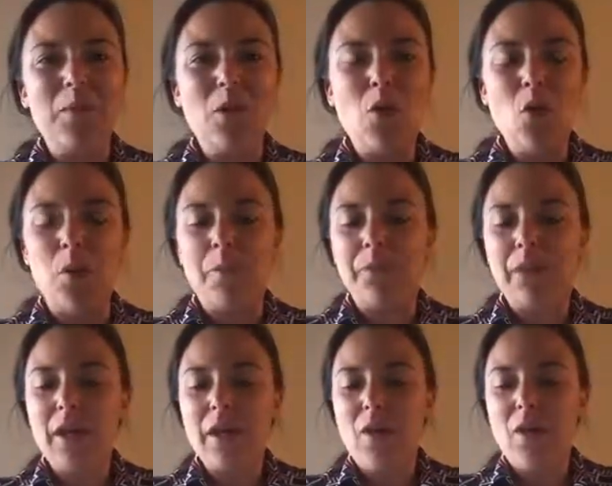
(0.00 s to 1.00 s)
Cool.
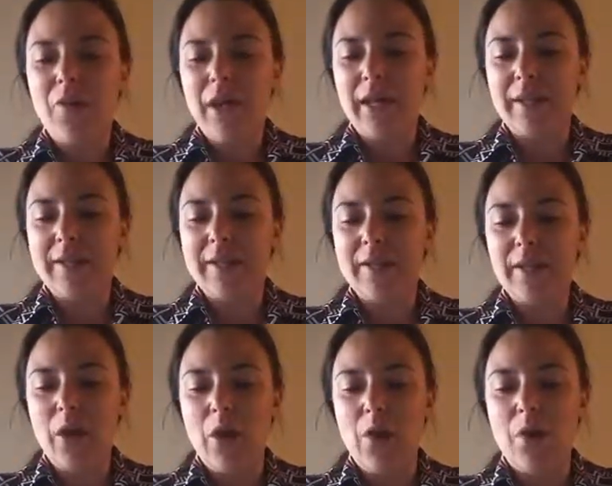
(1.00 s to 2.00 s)
All right,
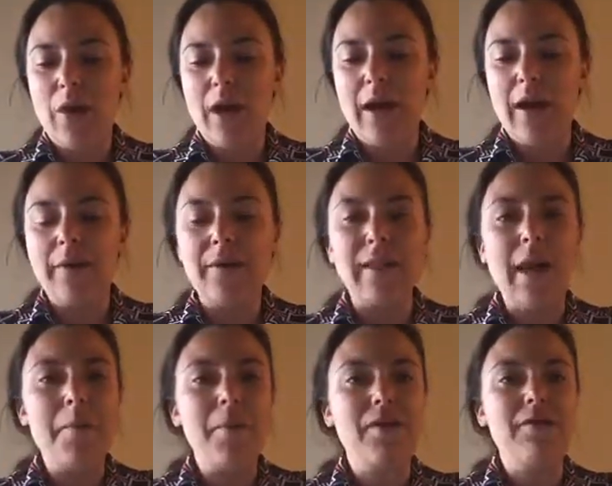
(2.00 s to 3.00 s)
so
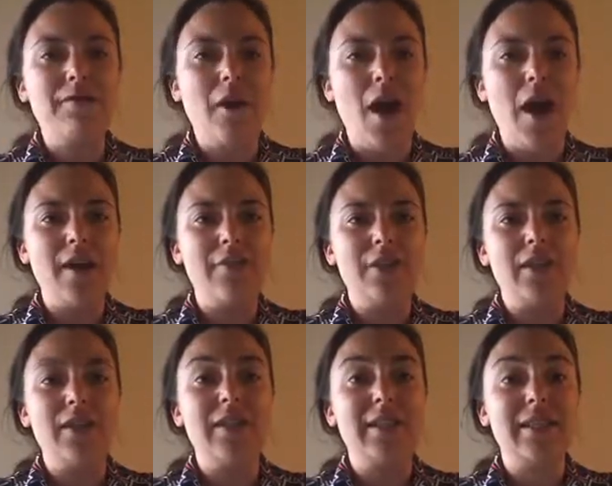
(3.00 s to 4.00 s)
number 5
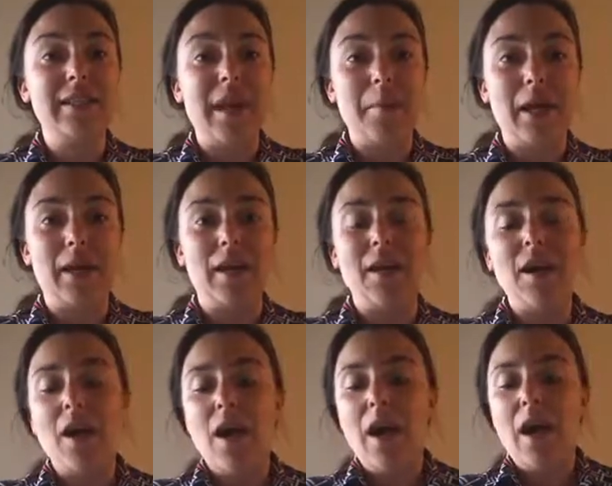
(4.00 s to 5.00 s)
is systemic.
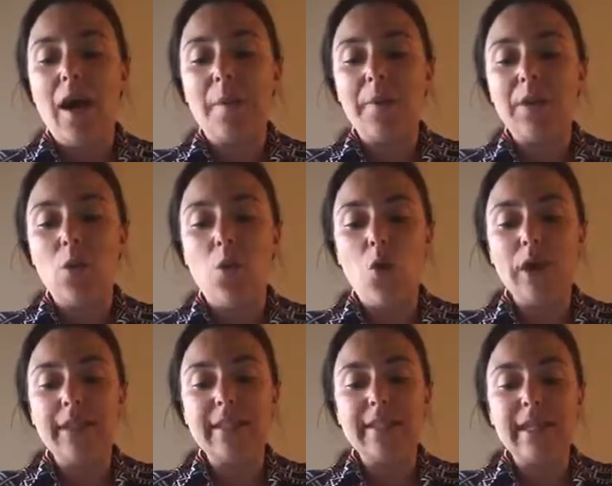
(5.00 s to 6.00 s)
So
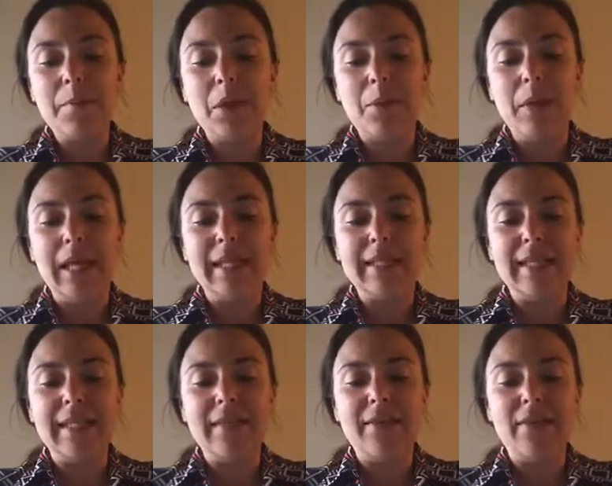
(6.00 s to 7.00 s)
what systemic means
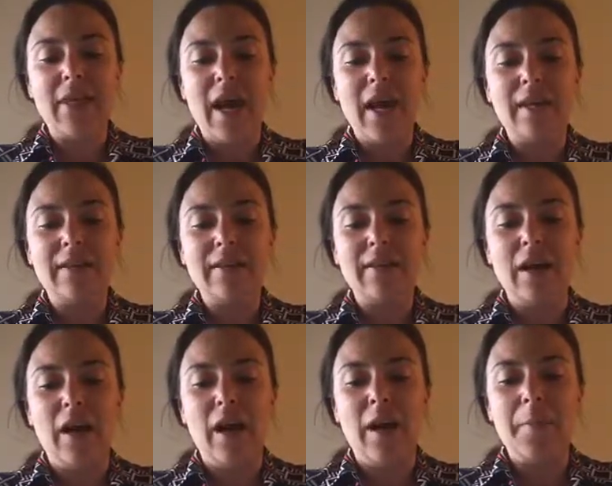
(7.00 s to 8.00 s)
is that
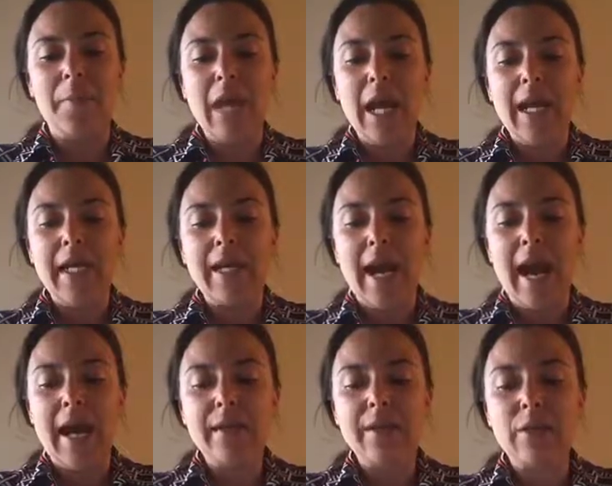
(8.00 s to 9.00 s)
it
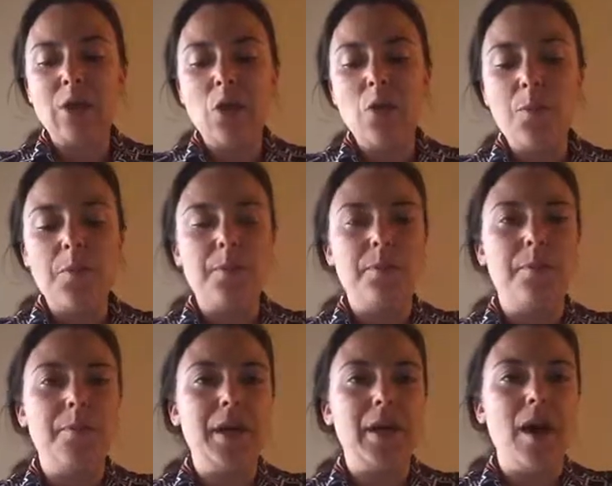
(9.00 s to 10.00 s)
has to
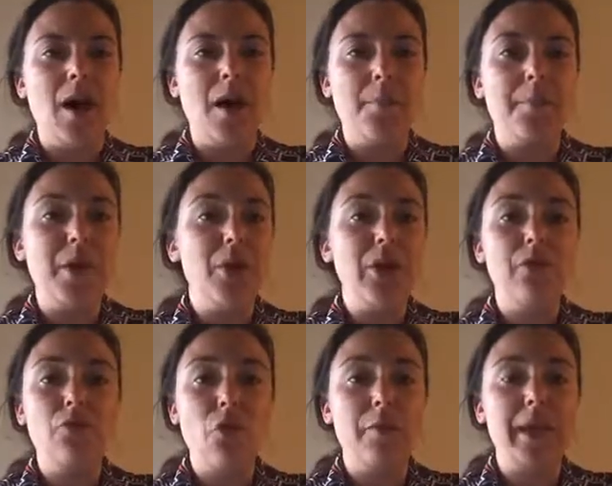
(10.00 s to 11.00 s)
become, parent
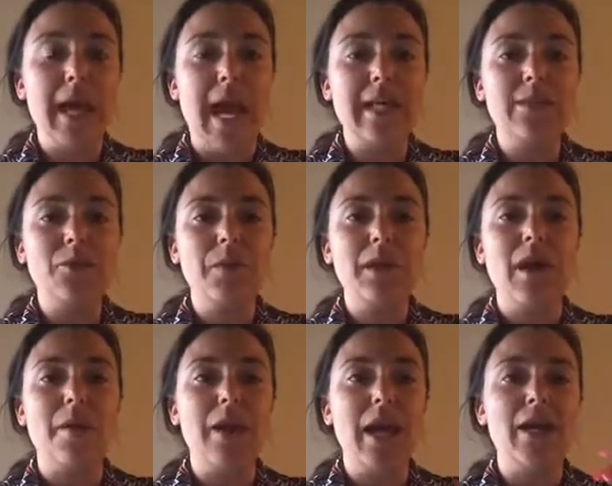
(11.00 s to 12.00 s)
involvement has to
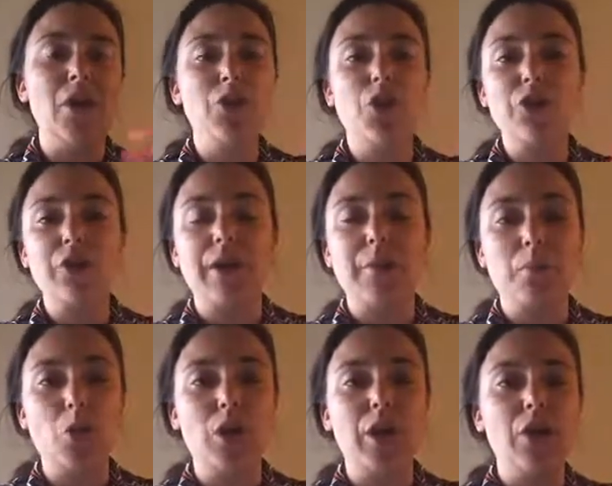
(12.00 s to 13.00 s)
become an integral
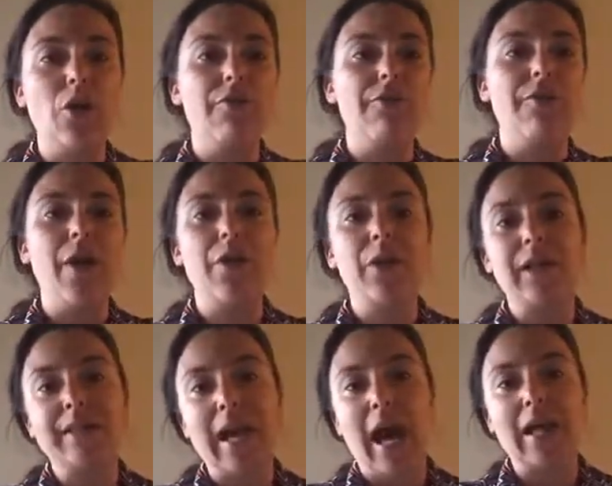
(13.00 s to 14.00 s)
component of
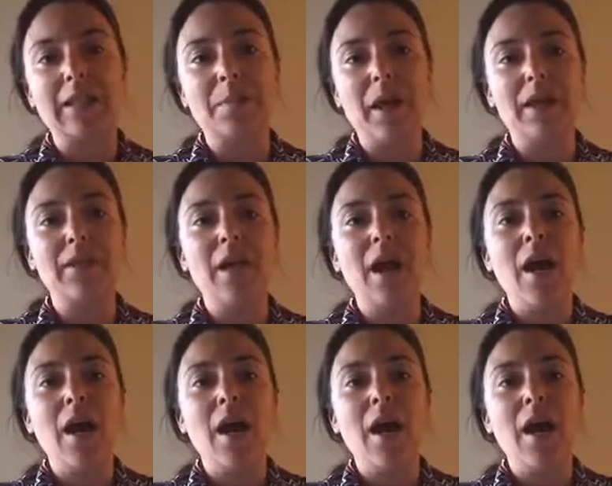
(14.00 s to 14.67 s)
various aspects,